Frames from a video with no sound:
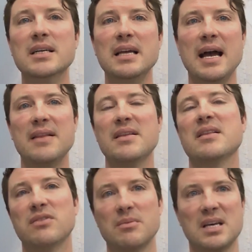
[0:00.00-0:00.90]
And then the
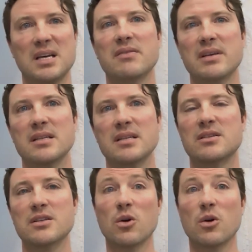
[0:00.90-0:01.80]
flip side of it
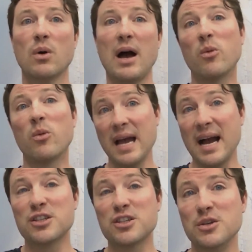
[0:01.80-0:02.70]
is, you know, how are we
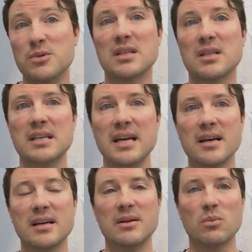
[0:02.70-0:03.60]
actually using the
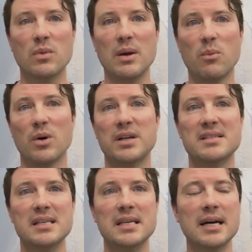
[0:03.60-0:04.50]
data, and what
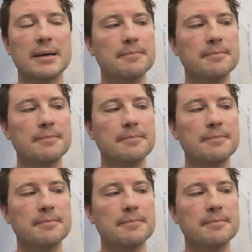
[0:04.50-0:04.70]
is the,